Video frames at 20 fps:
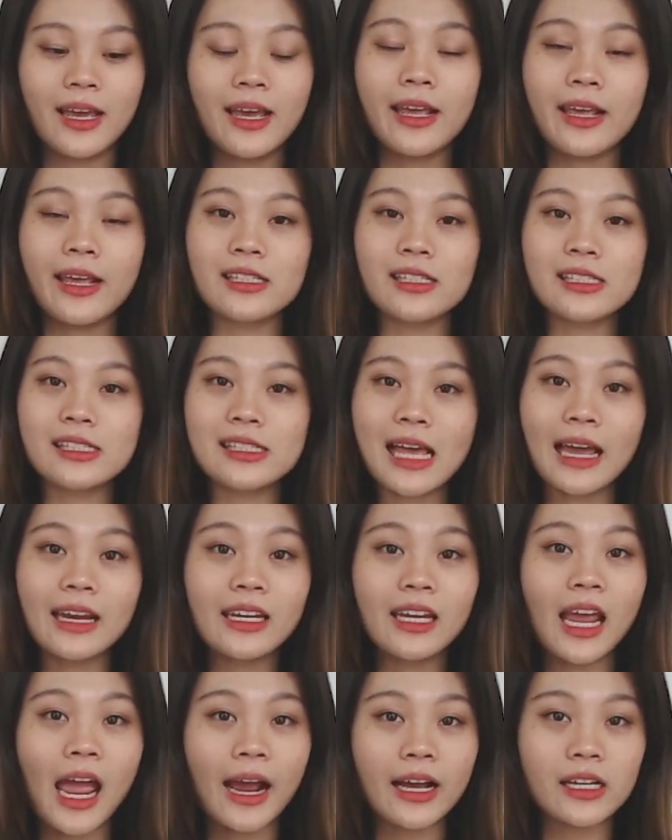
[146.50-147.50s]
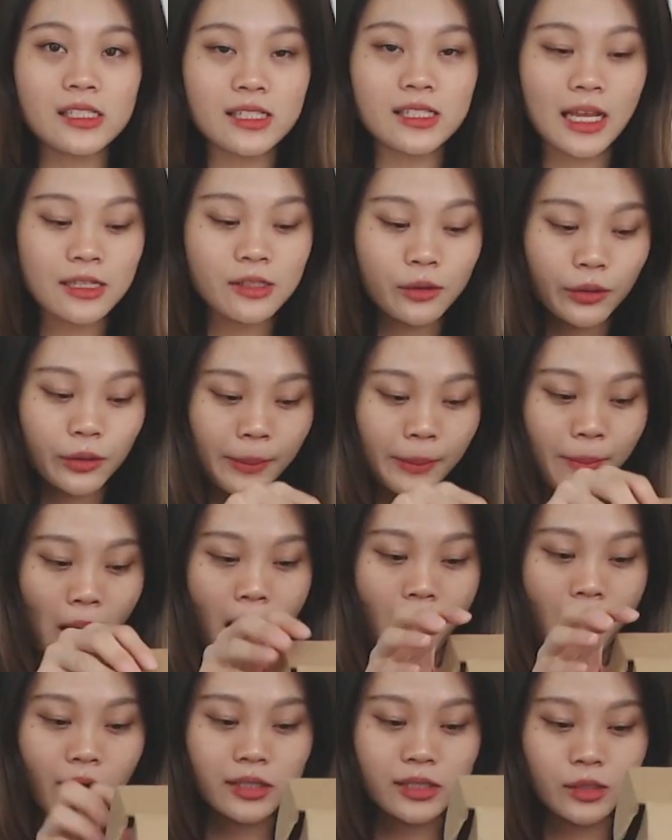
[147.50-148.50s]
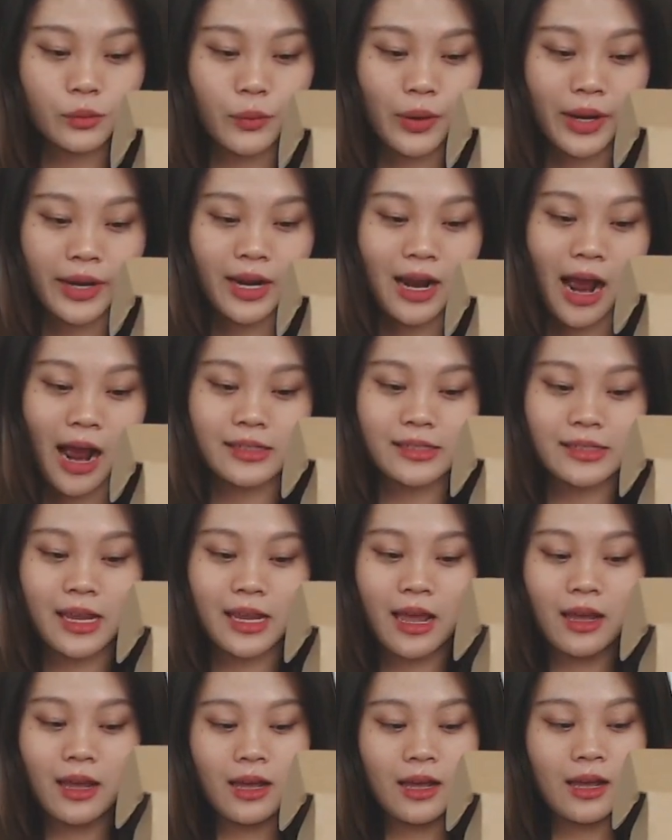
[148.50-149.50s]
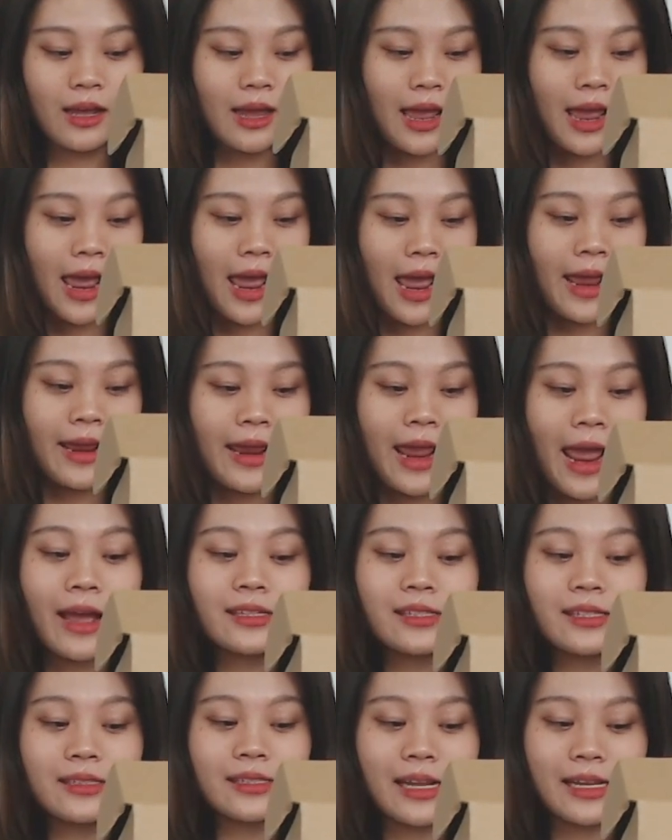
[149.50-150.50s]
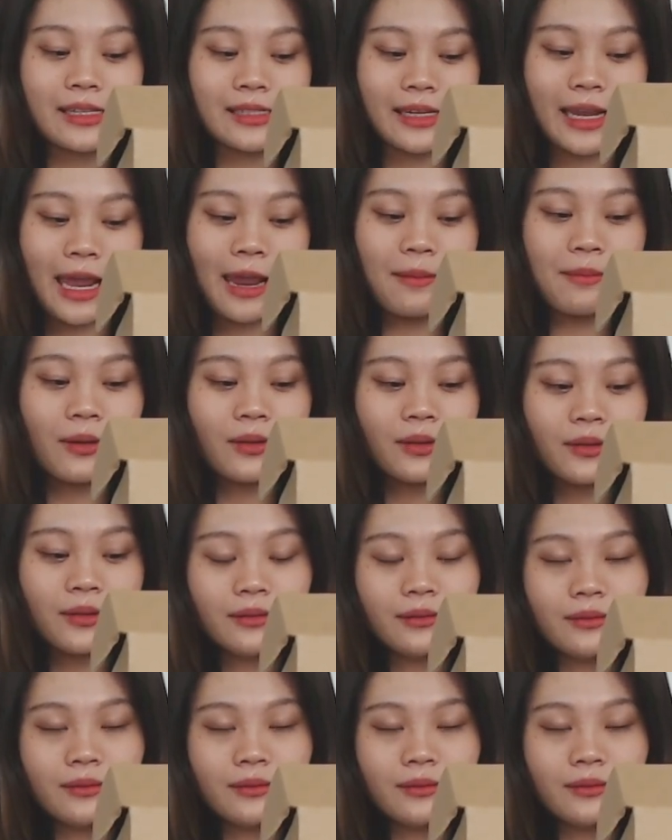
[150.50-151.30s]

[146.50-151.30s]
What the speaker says: Inside the accessory box, we got a Ethernet cable,